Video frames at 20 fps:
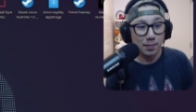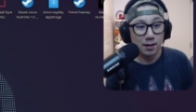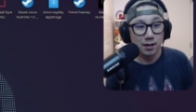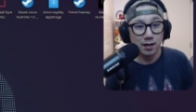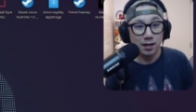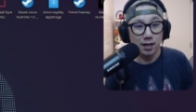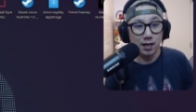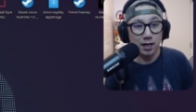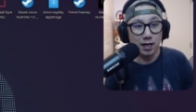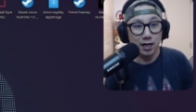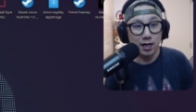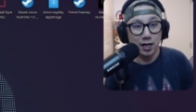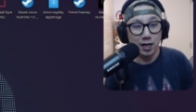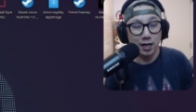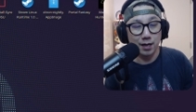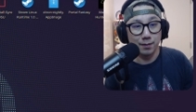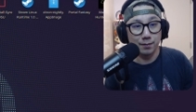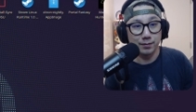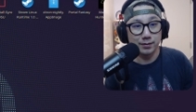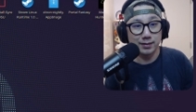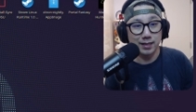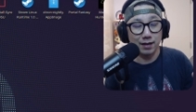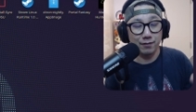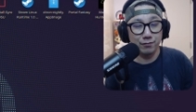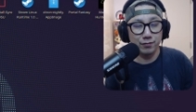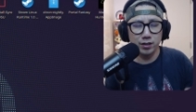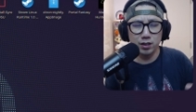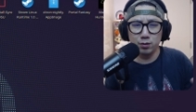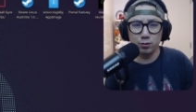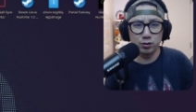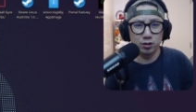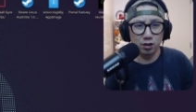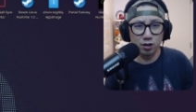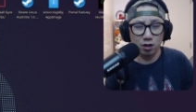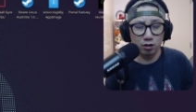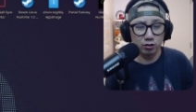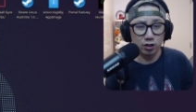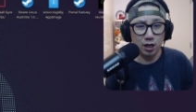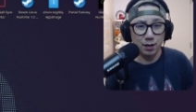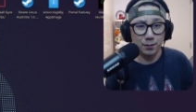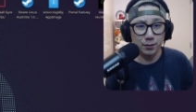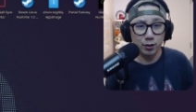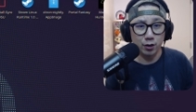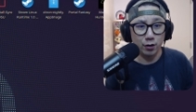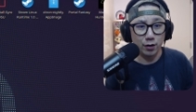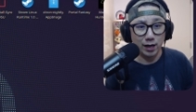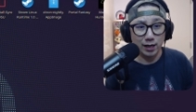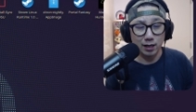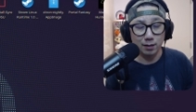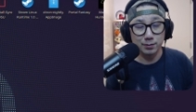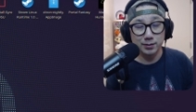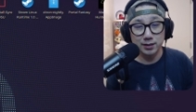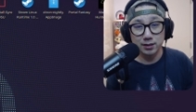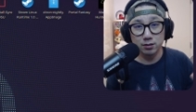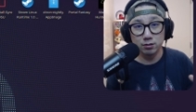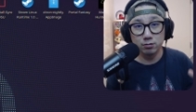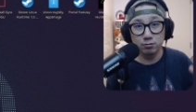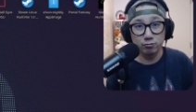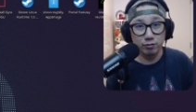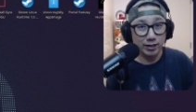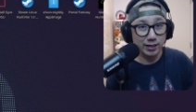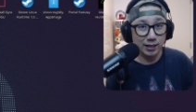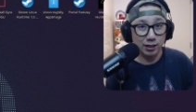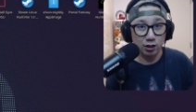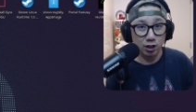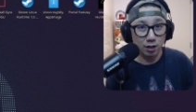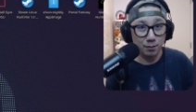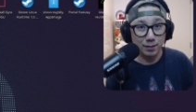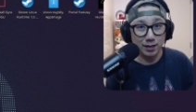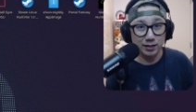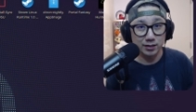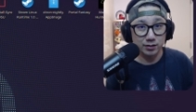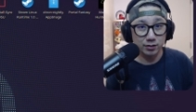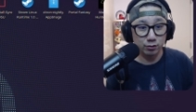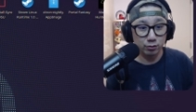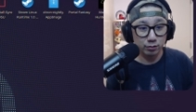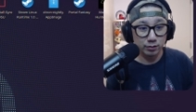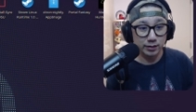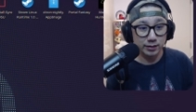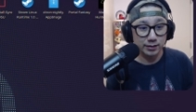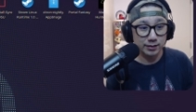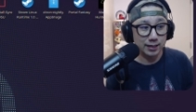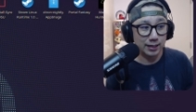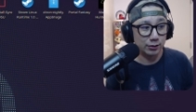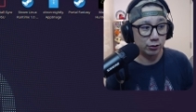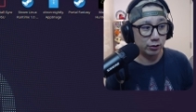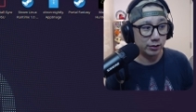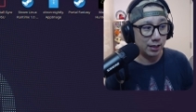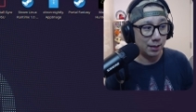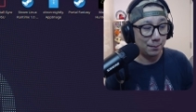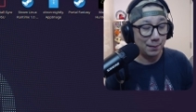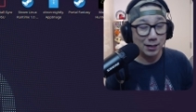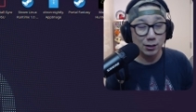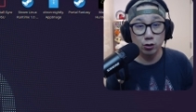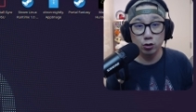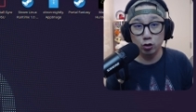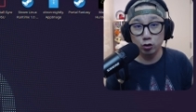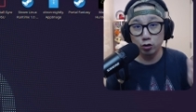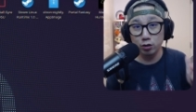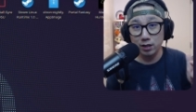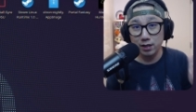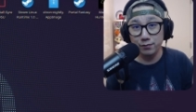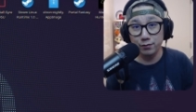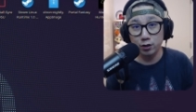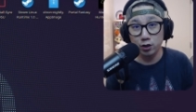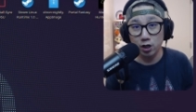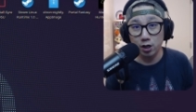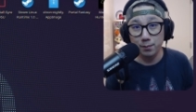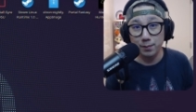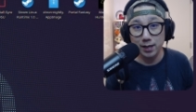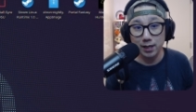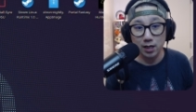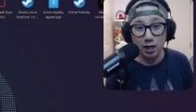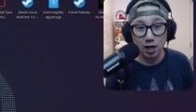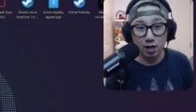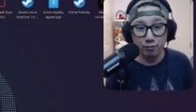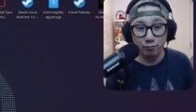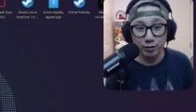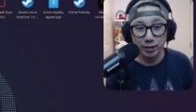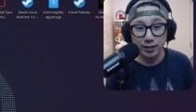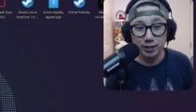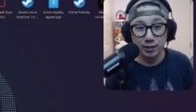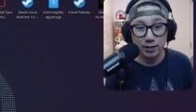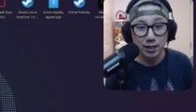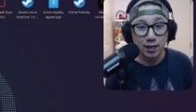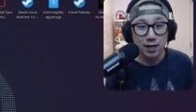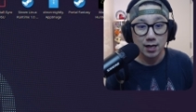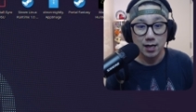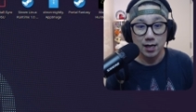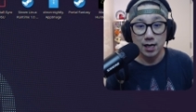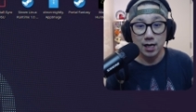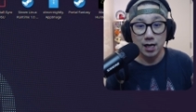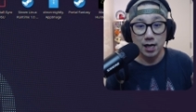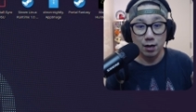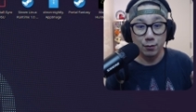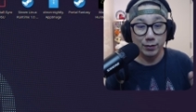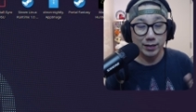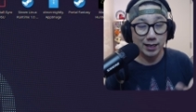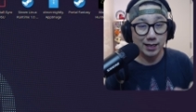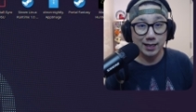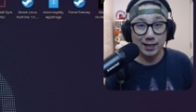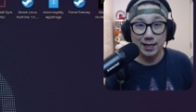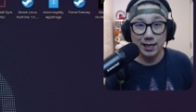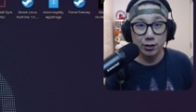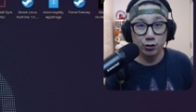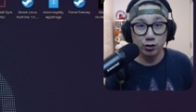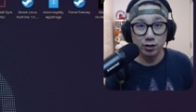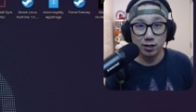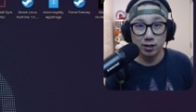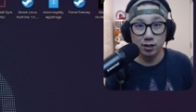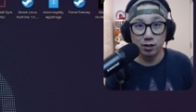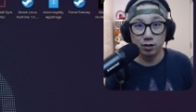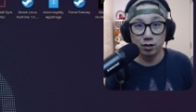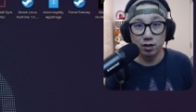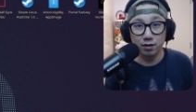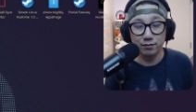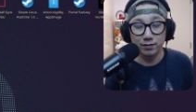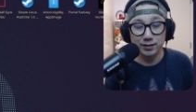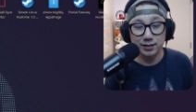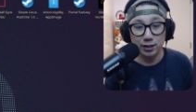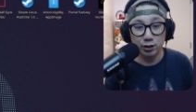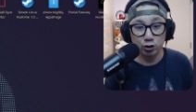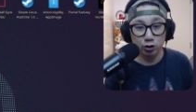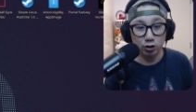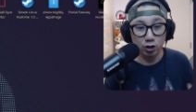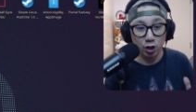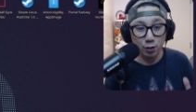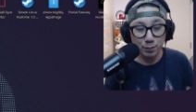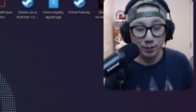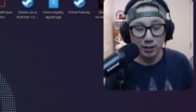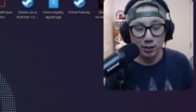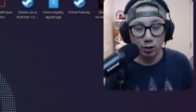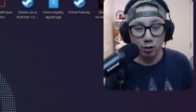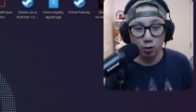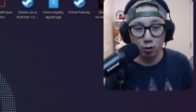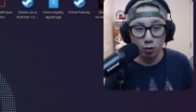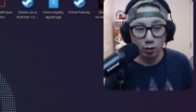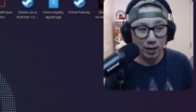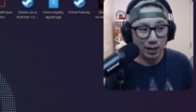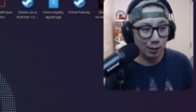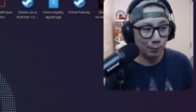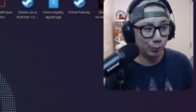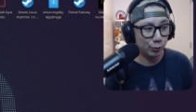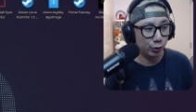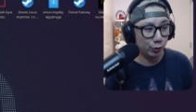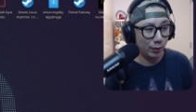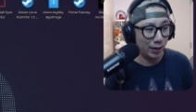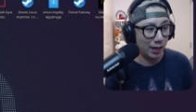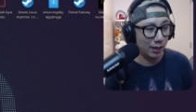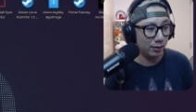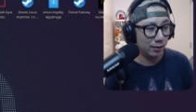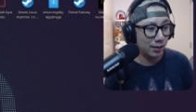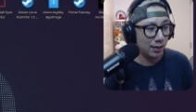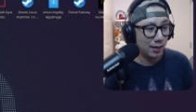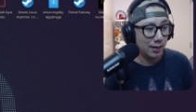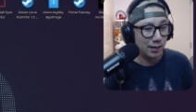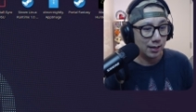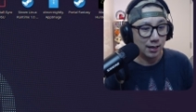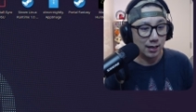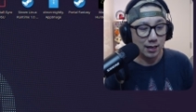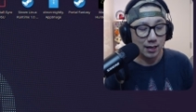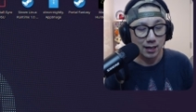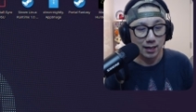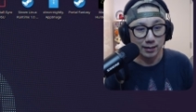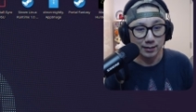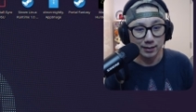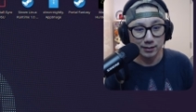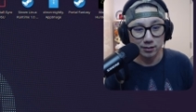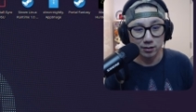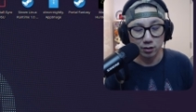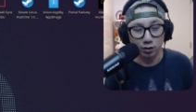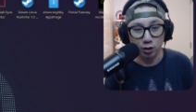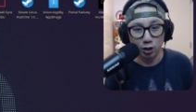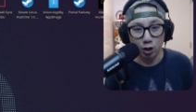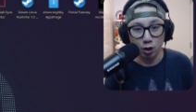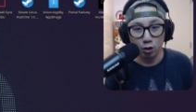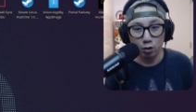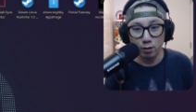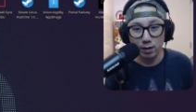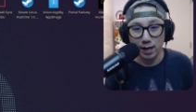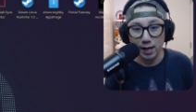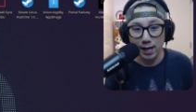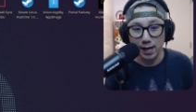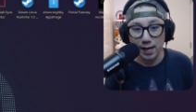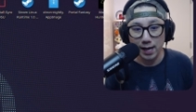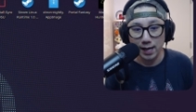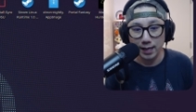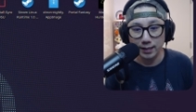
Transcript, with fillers: Uh, that video was a long time ago, and I'm still reading comments to this day. So yeah, make sure you leave a comment. I'll read it. Uh, we can engage in a little conversation. Hope it all helps you out. Uh, that's the goal. And